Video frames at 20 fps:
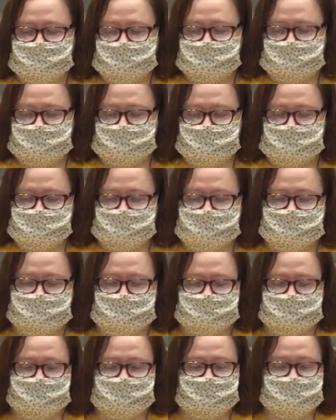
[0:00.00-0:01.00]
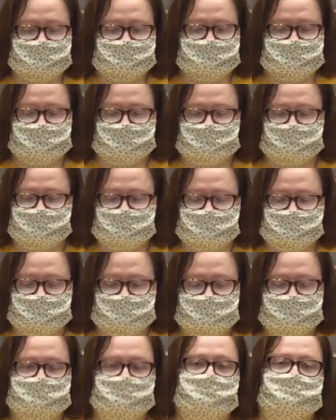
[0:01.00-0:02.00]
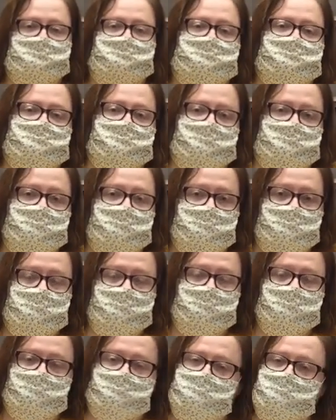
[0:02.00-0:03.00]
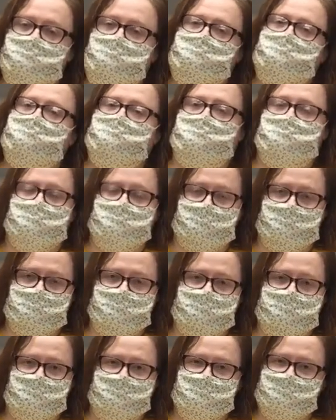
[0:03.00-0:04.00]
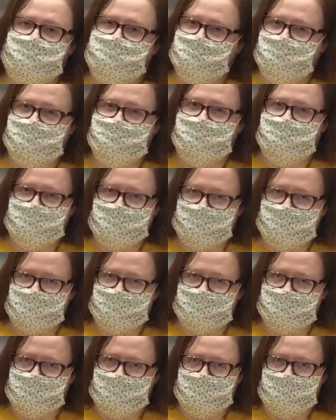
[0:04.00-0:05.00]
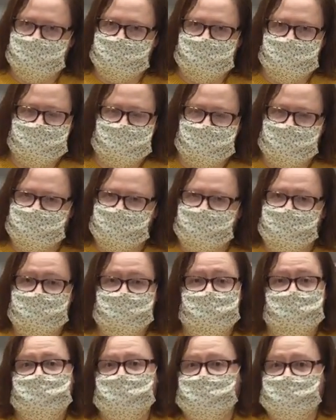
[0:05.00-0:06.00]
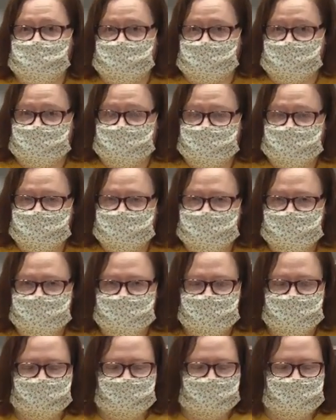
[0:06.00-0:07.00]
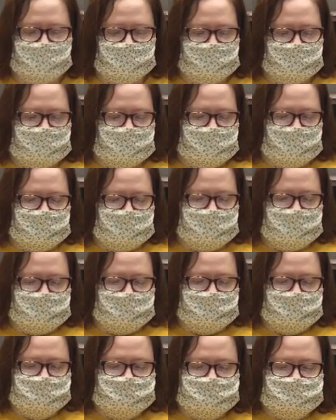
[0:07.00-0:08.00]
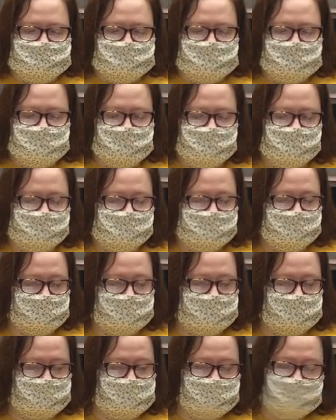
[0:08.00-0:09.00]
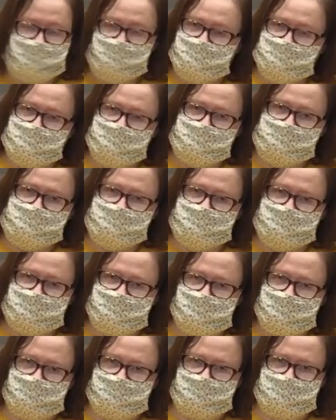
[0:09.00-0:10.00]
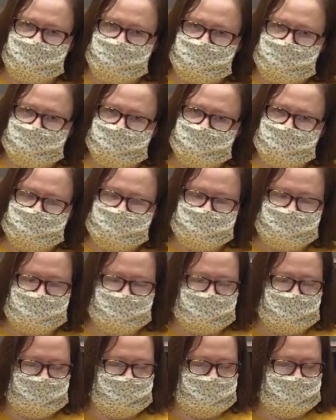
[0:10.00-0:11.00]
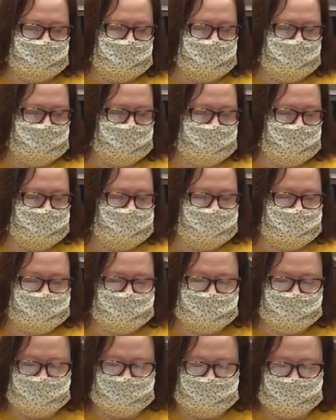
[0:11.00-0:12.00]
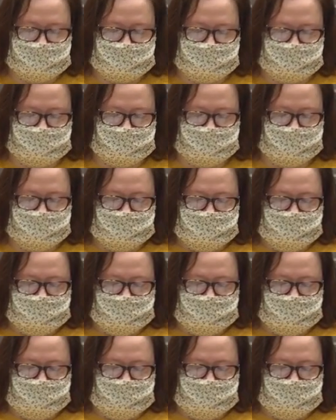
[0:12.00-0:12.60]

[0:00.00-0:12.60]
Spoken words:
some stuff that you would use to scrapbook and just having fun, making like a collage. And so a few things that you're going to need today are you're going to need